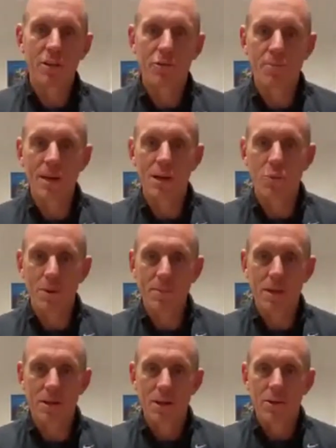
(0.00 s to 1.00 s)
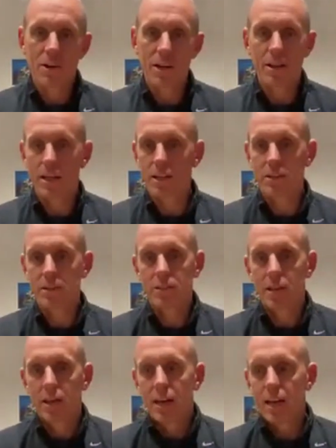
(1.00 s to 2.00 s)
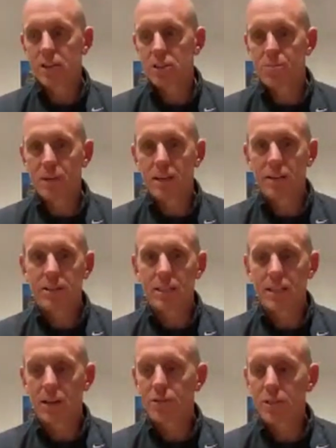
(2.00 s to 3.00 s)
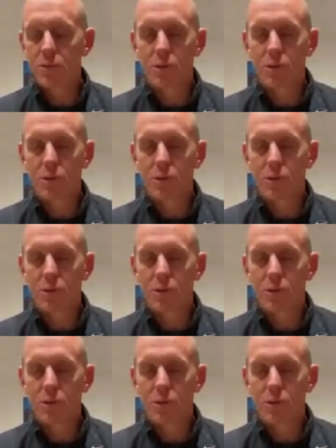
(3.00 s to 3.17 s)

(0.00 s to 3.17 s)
for men and women. But it just... It just means that, you know, see, we're